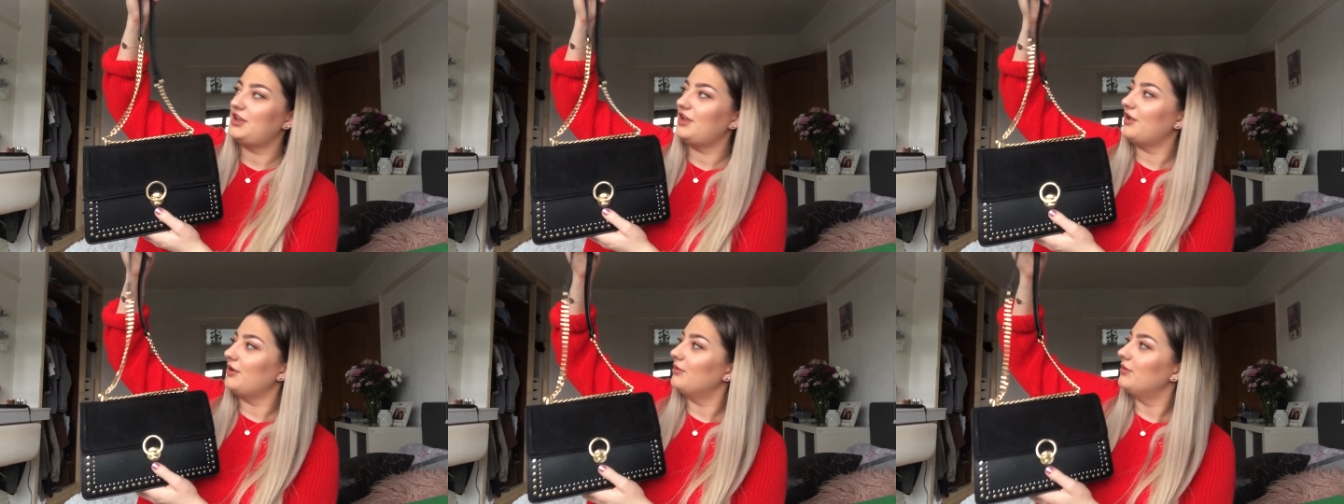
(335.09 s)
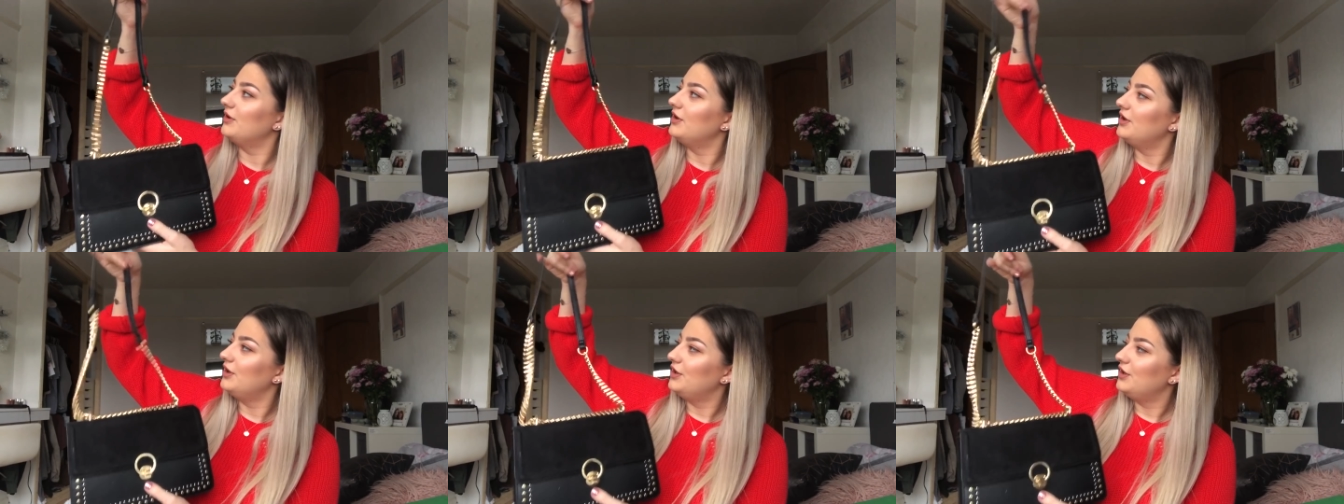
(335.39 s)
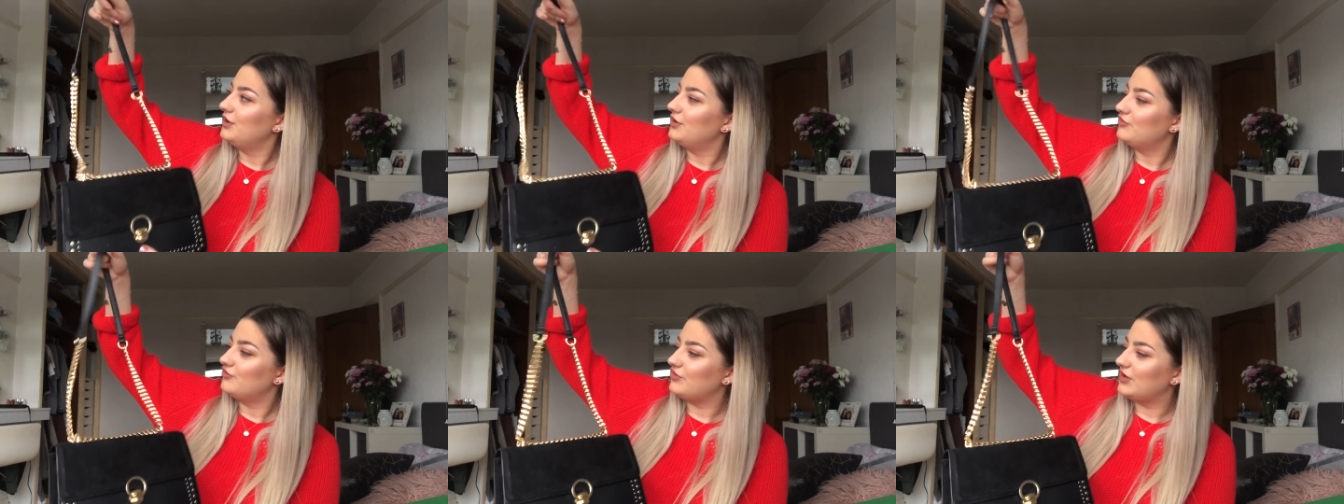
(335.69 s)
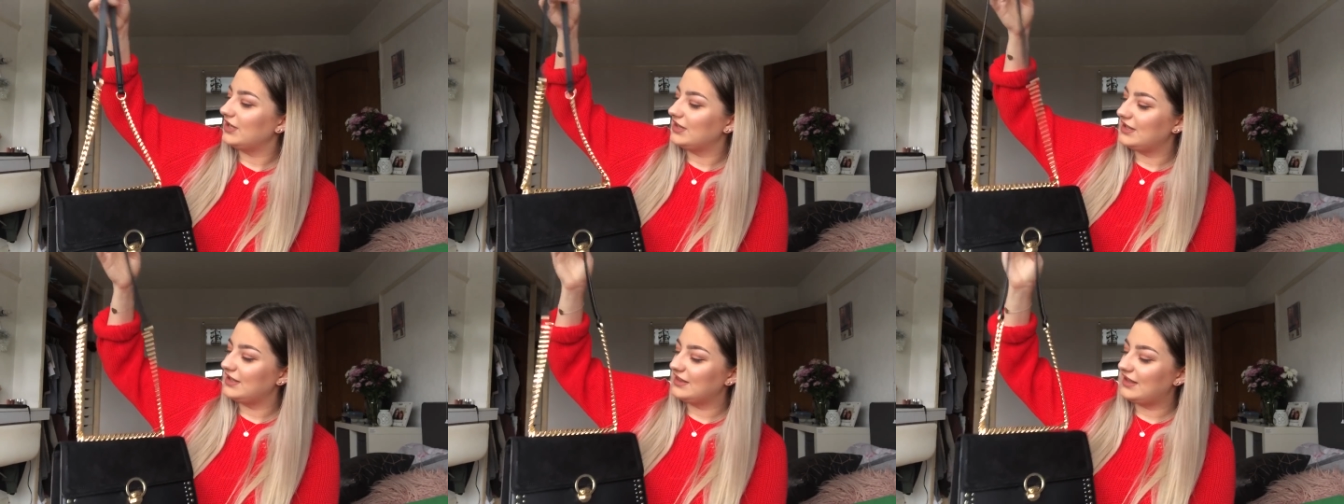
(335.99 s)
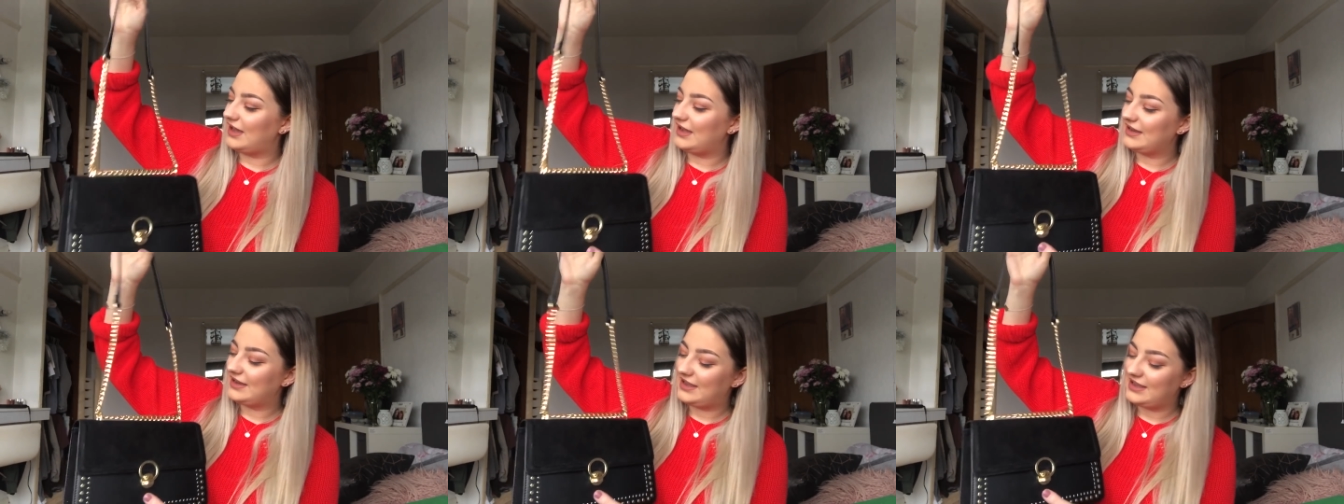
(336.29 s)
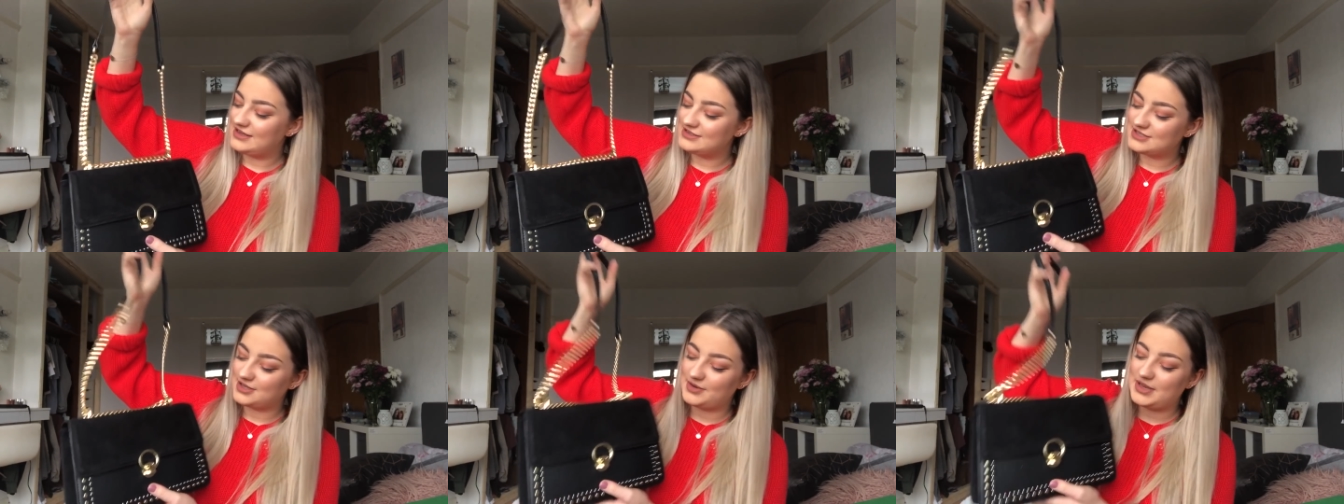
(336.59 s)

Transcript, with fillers: you really like it.